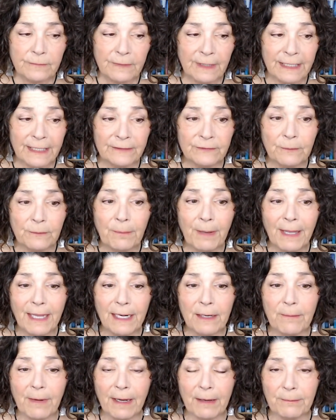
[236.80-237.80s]
is it bad
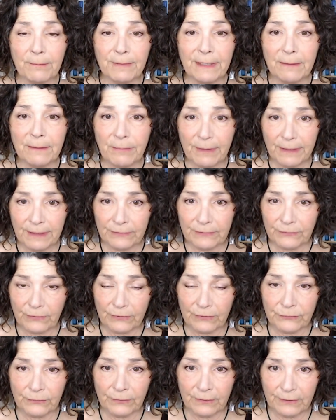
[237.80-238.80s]
about me, but it's
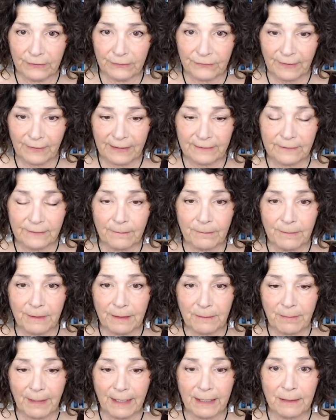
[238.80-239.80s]
also going to say something bad